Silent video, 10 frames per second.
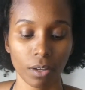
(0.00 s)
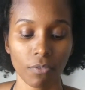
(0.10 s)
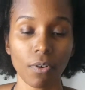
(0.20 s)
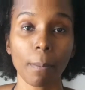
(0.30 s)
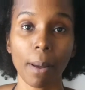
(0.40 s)

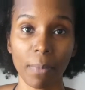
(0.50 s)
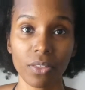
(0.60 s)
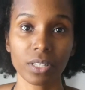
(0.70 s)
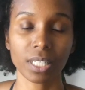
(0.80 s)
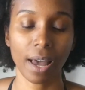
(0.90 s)
from my
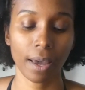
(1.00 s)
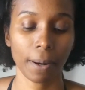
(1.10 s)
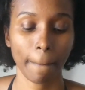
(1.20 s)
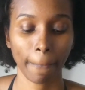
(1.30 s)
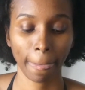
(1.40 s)
mother's side.
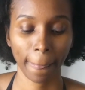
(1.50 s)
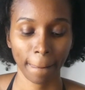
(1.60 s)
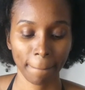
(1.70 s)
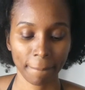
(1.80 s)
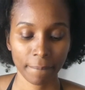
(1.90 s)

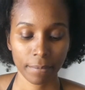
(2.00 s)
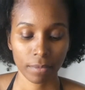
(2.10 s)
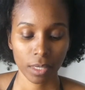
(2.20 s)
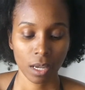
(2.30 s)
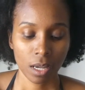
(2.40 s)

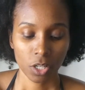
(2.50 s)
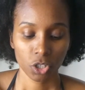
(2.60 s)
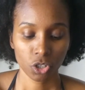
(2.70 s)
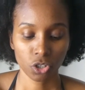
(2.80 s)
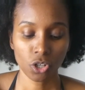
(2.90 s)

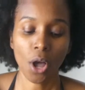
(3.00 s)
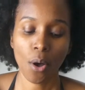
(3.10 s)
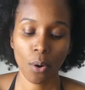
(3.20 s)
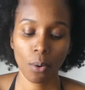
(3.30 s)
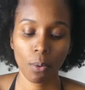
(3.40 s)

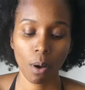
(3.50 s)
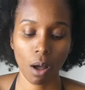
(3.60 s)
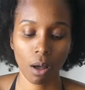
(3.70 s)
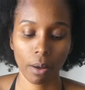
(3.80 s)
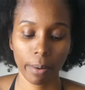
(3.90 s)
So
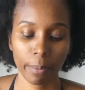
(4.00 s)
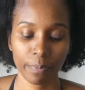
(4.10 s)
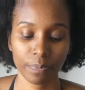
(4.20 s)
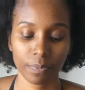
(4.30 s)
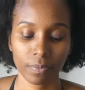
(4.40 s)

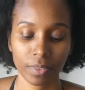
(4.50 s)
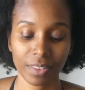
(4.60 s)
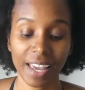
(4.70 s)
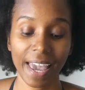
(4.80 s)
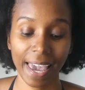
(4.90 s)

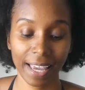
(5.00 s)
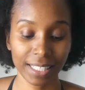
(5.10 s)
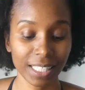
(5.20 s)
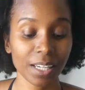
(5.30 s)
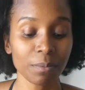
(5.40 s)
the
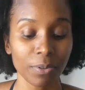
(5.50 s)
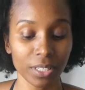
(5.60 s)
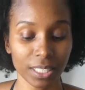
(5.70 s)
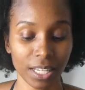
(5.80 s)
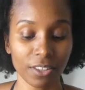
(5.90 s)

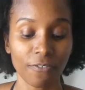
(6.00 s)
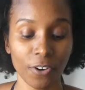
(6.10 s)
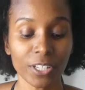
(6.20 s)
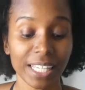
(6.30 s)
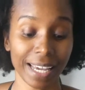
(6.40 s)
18%, the
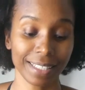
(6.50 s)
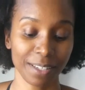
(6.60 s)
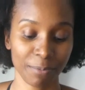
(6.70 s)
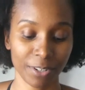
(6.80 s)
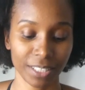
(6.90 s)
first
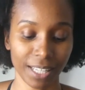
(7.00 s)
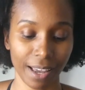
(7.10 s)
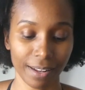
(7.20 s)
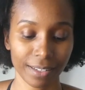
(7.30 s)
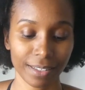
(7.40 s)

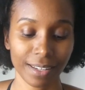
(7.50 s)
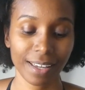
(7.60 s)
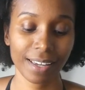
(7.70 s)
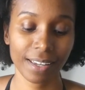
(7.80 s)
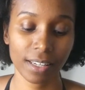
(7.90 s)
18%
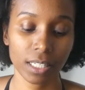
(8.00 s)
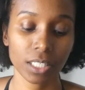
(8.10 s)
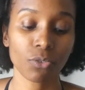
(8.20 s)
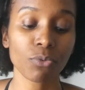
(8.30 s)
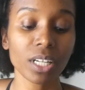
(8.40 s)
is
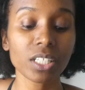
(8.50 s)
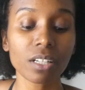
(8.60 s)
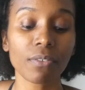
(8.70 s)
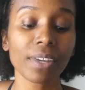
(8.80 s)
the region of